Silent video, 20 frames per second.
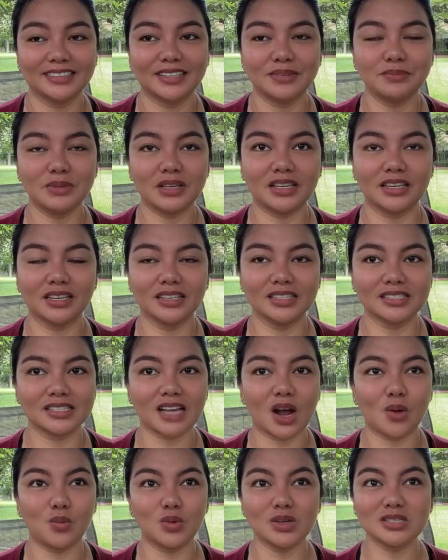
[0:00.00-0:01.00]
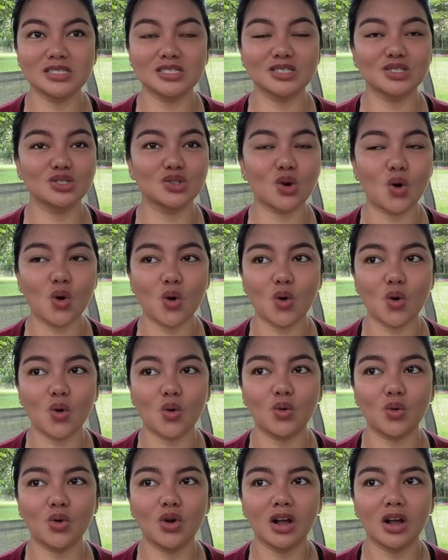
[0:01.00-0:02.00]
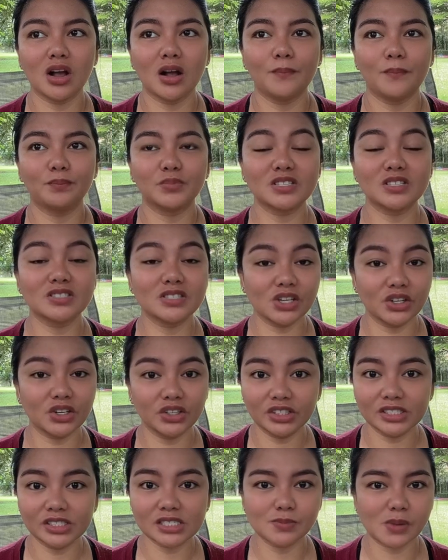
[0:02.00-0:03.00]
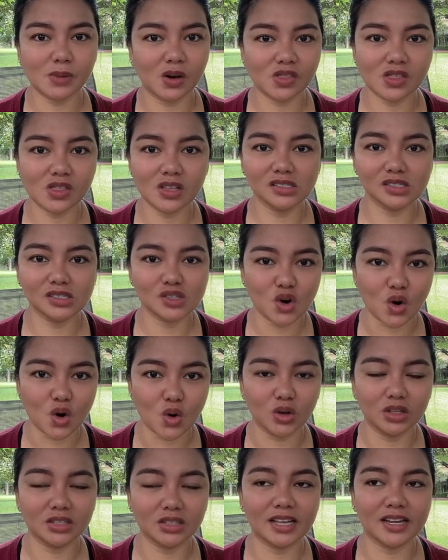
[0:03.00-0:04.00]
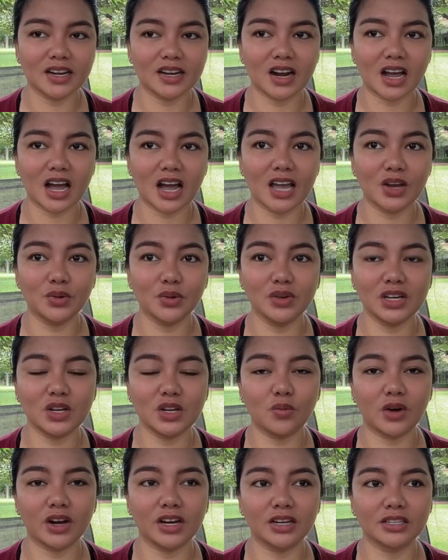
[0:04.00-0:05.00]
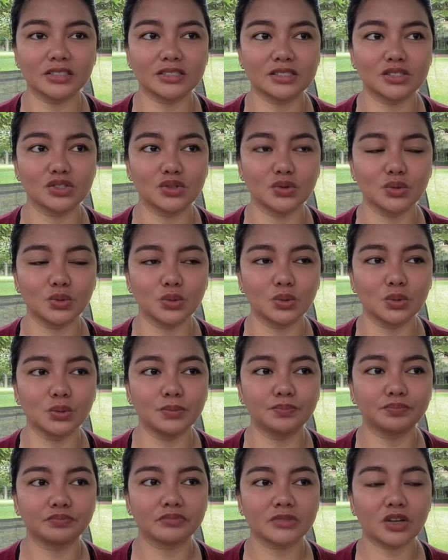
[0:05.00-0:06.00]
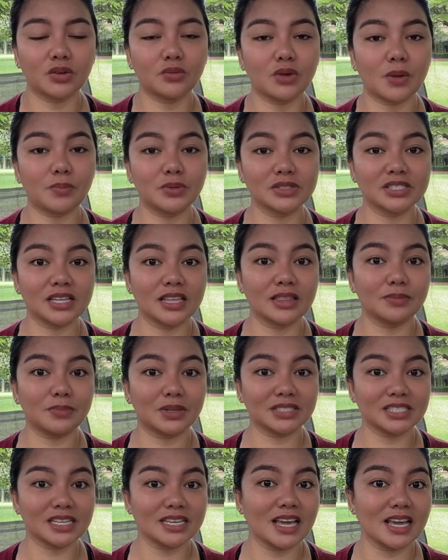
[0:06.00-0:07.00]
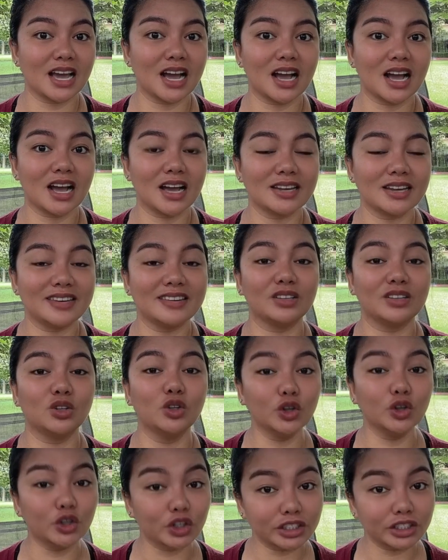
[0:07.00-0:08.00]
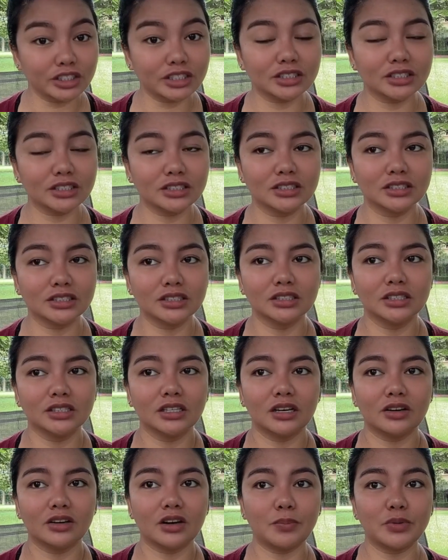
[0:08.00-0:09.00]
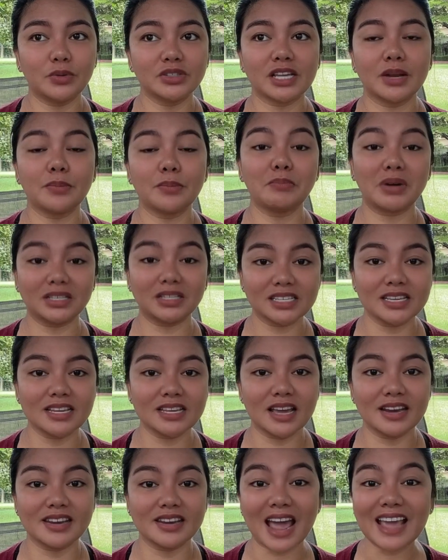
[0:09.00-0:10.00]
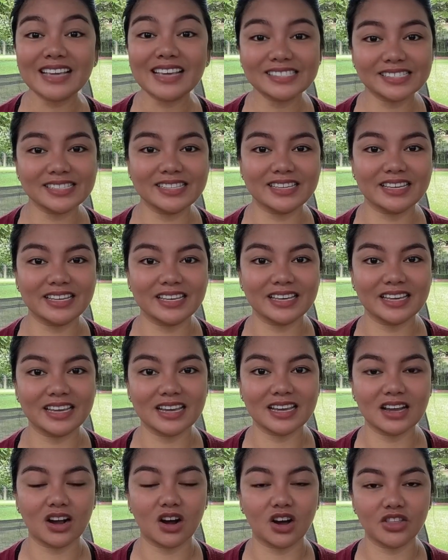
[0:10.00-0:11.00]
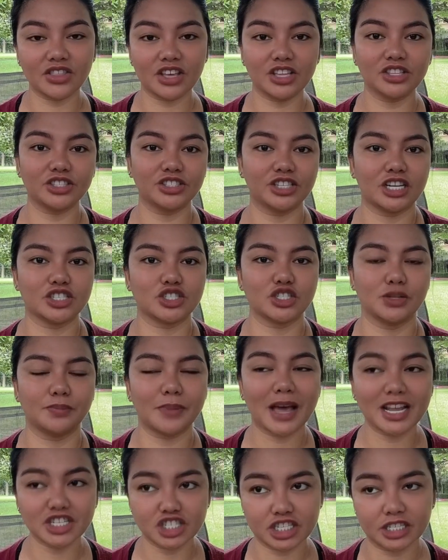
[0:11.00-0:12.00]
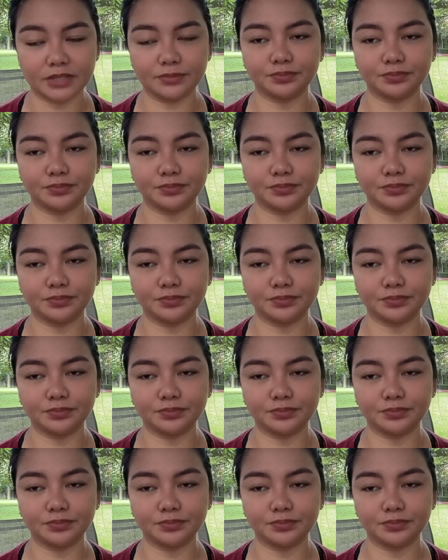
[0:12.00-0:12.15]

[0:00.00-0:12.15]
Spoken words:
because I was so serious about this goal that I really want to represent Pattaya good, represent Pattaya nicely on the international pageant.